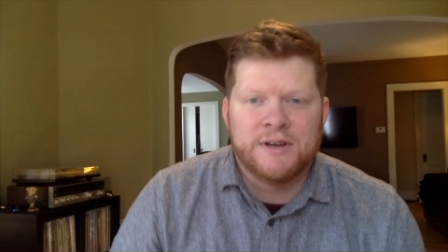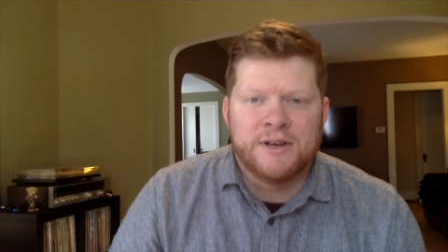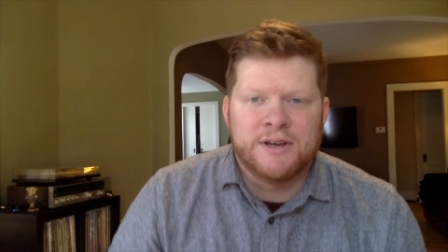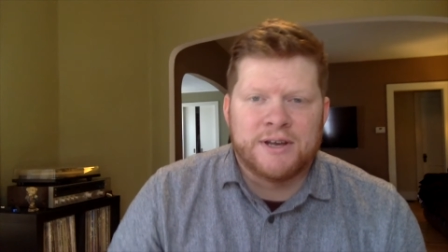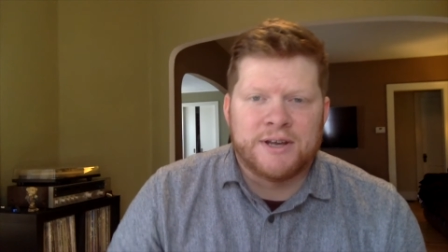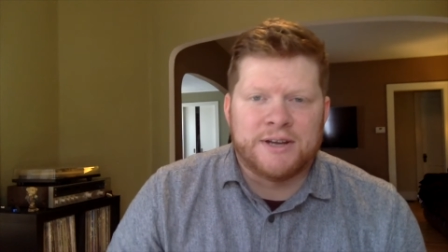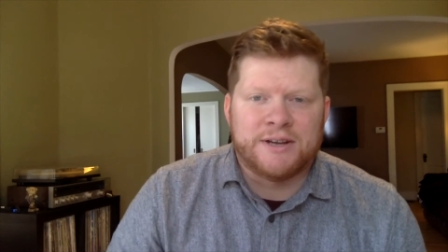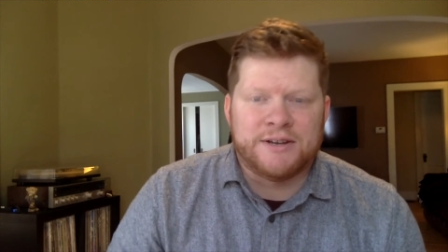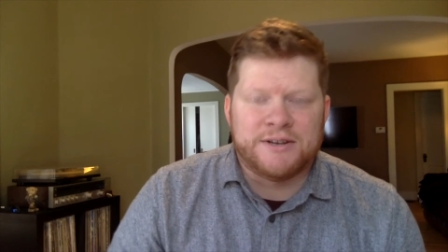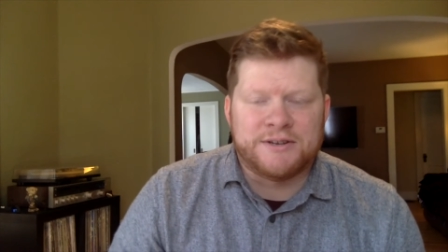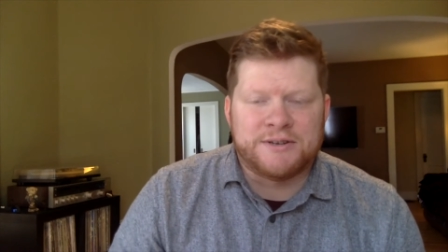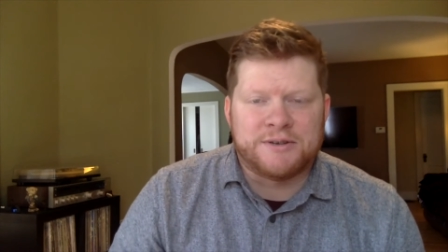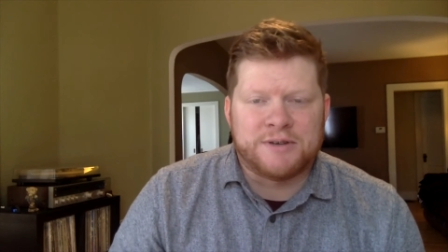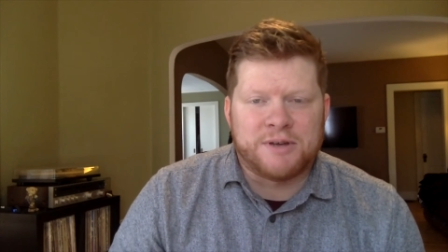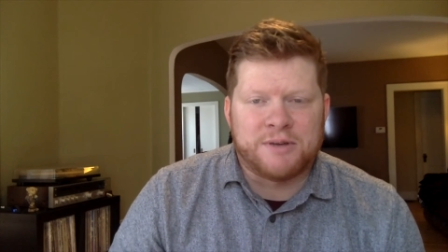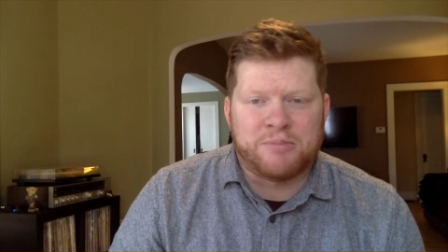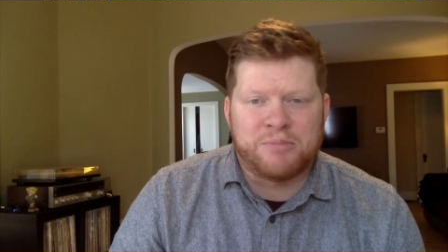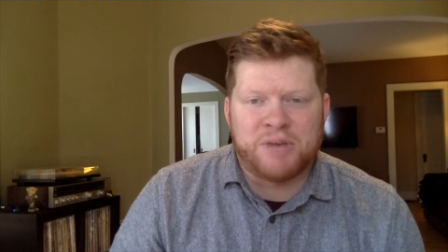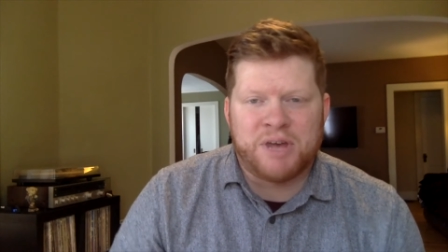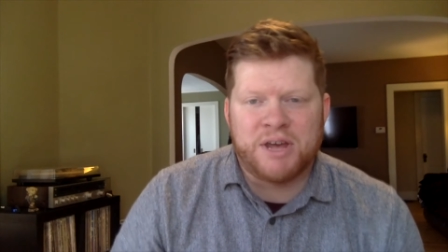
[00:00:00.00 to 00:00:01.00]
and it is
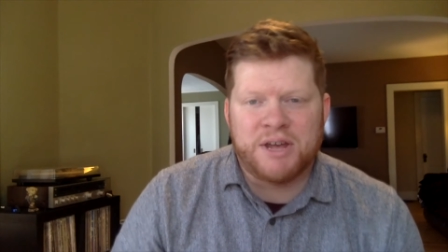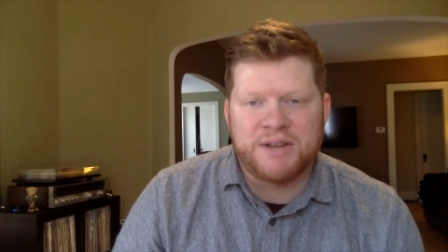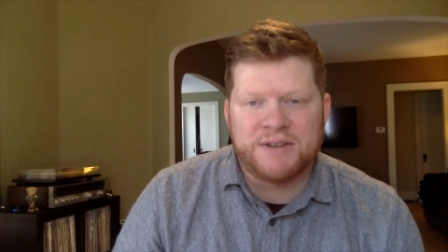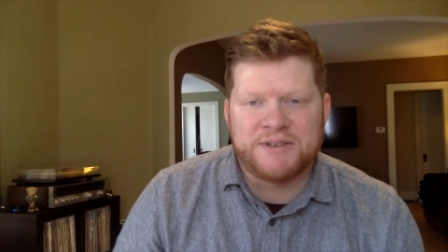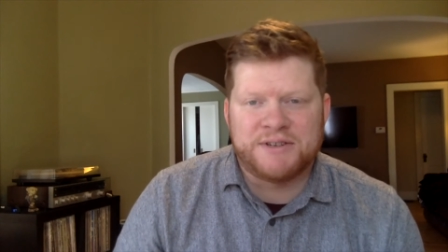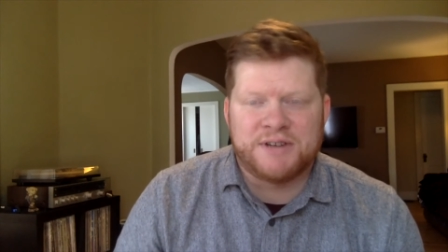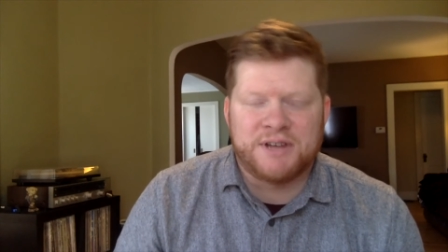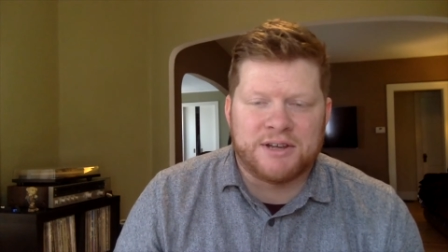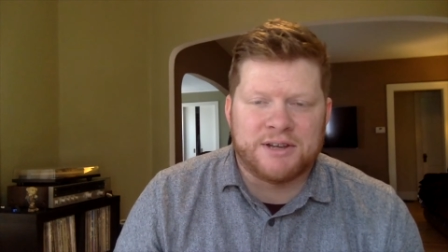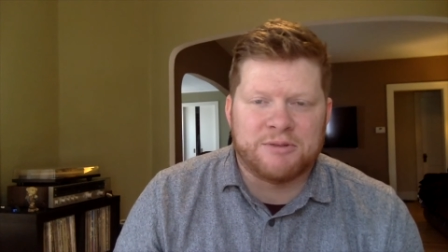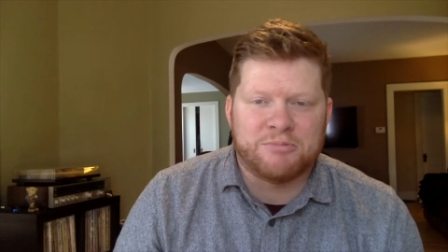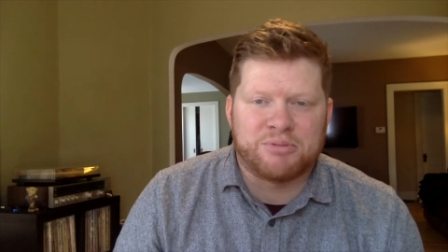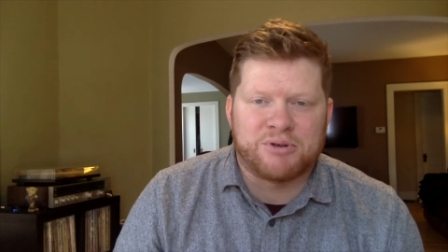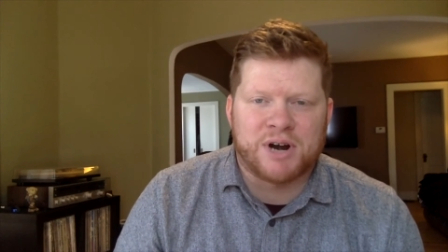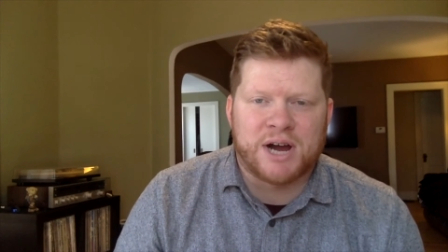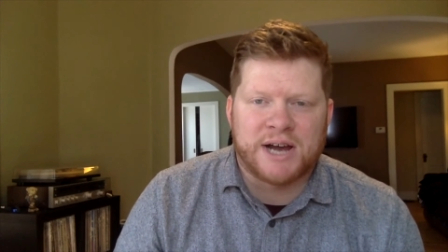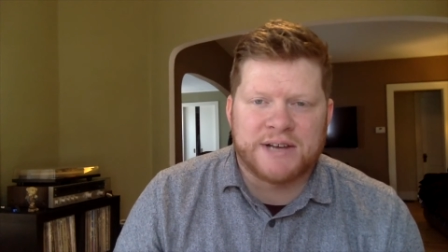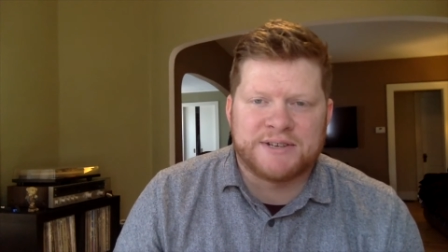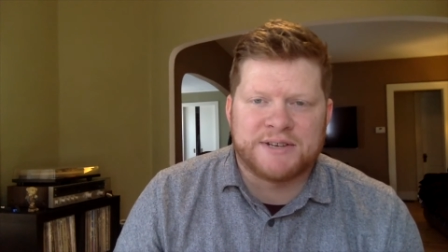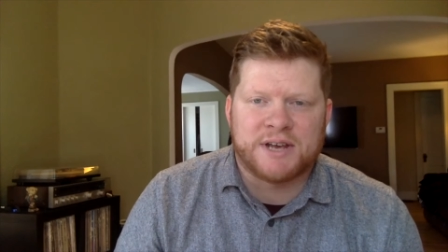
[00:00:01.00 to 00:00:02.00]
a painstaking
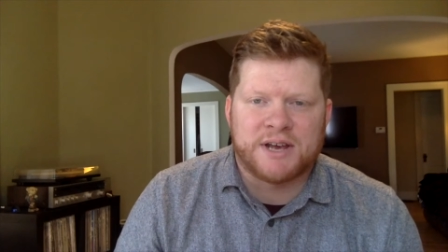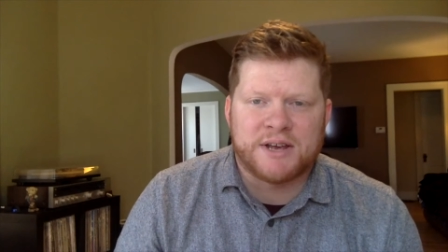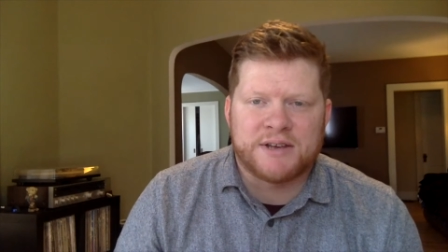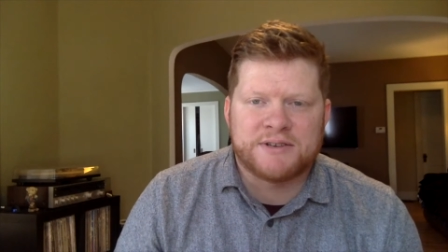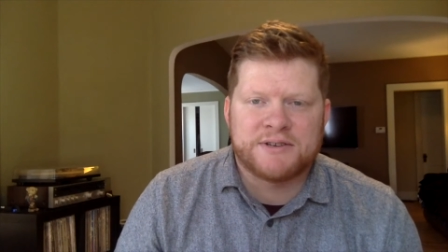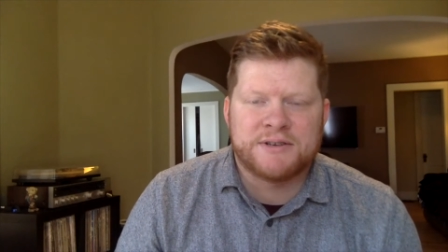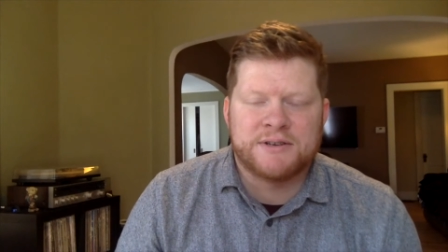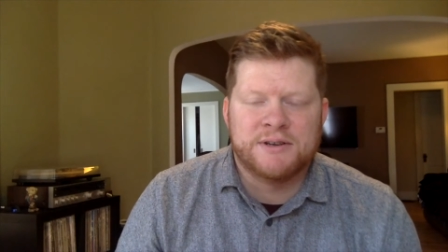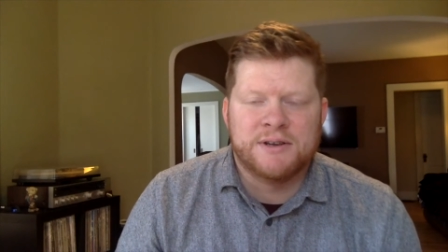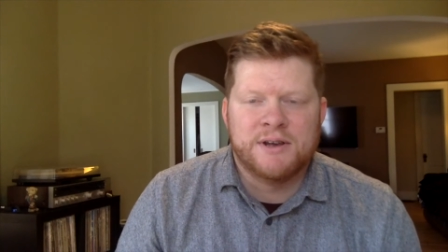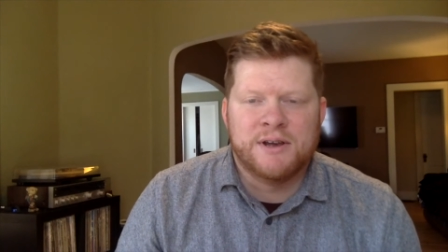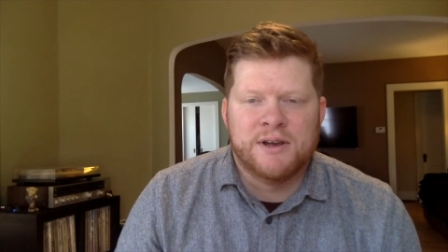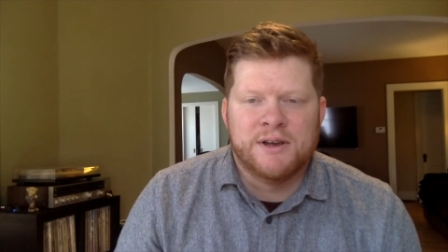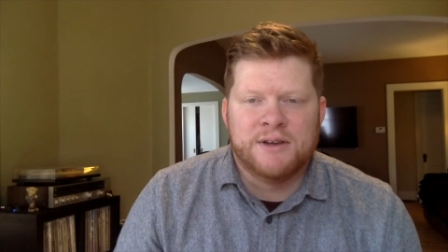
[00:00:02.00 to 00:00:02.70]
process